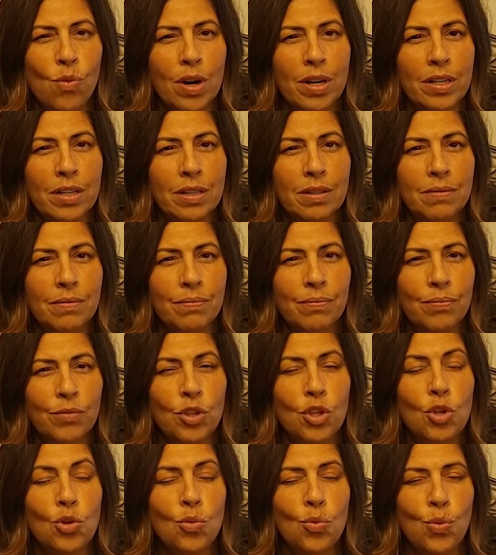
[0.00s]
one,
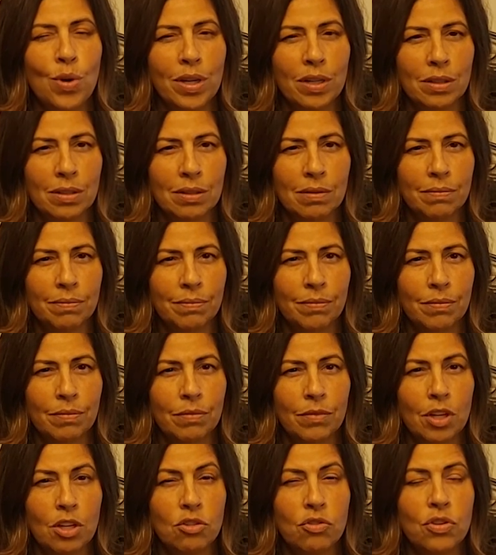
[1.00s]
you will,
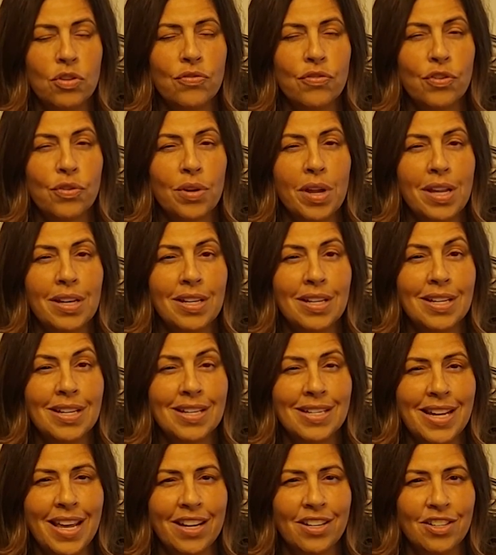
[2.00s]
because you've created an
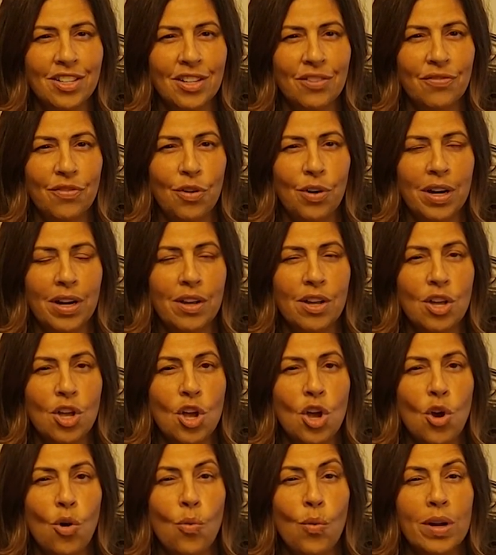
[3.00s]
intention for it
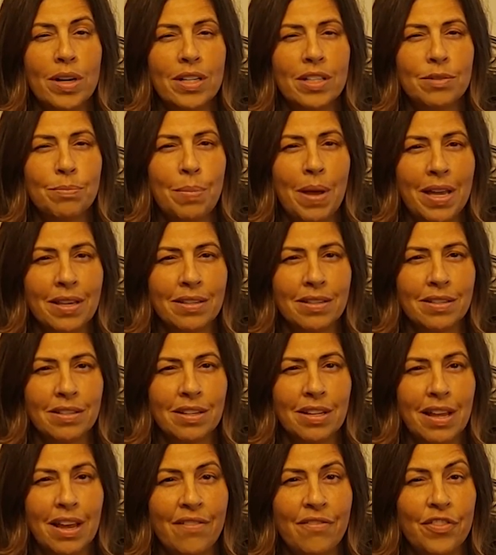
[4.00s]
when it's best
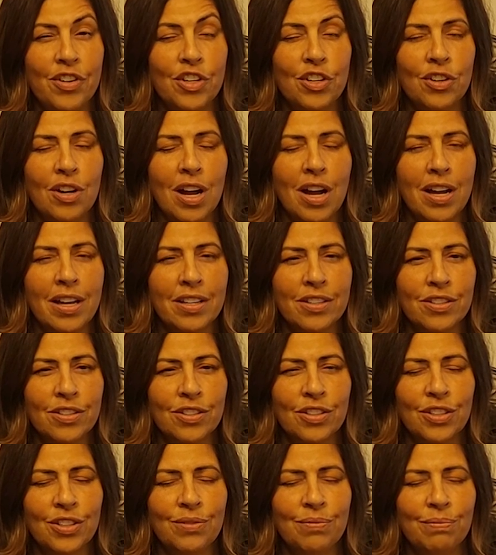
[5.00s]
for your highest
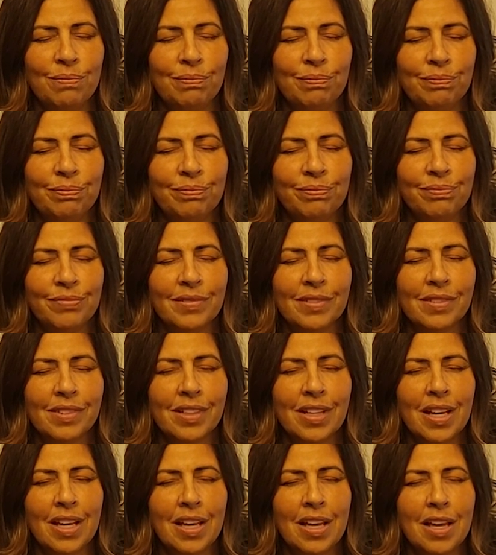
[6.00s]
good.
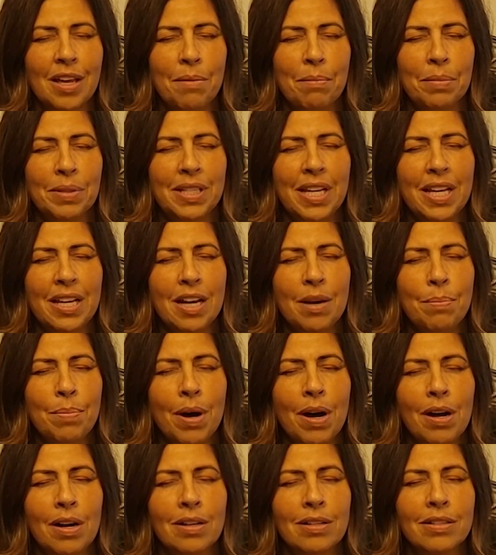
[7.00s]
But take a
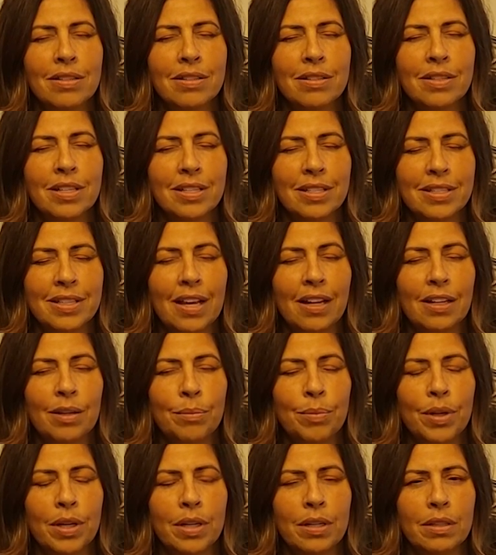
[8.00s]
pause to
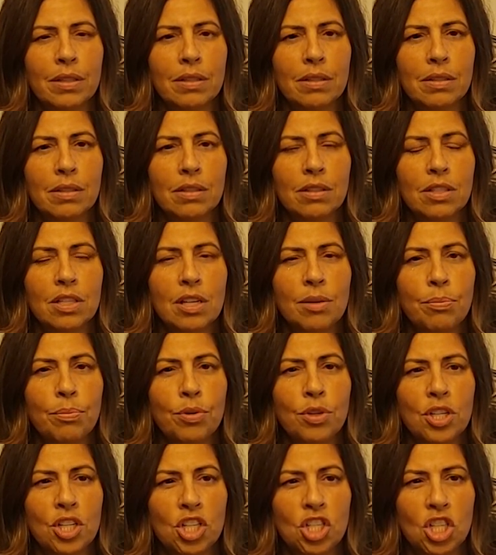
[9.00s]
celebrate, to
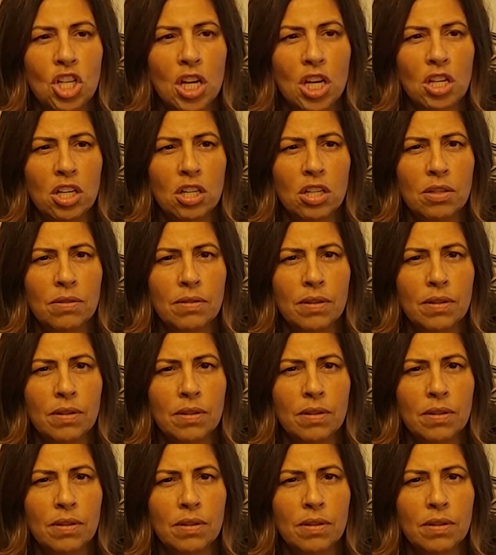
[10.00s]
appreciate,